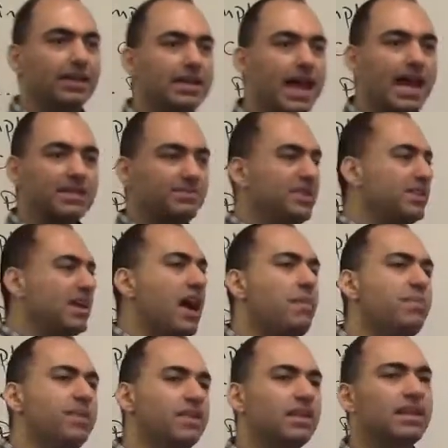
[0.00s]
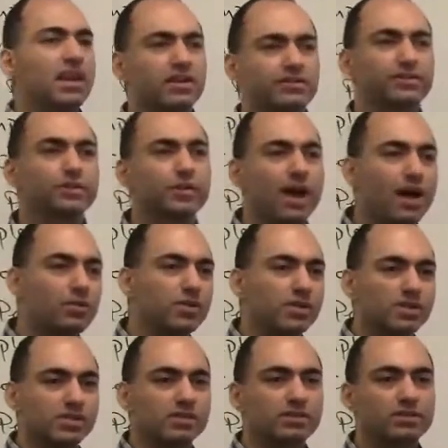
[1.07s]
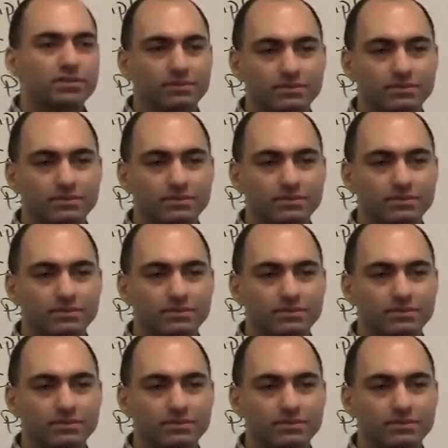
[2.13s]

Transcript: he has been typing the letter for 2 hours.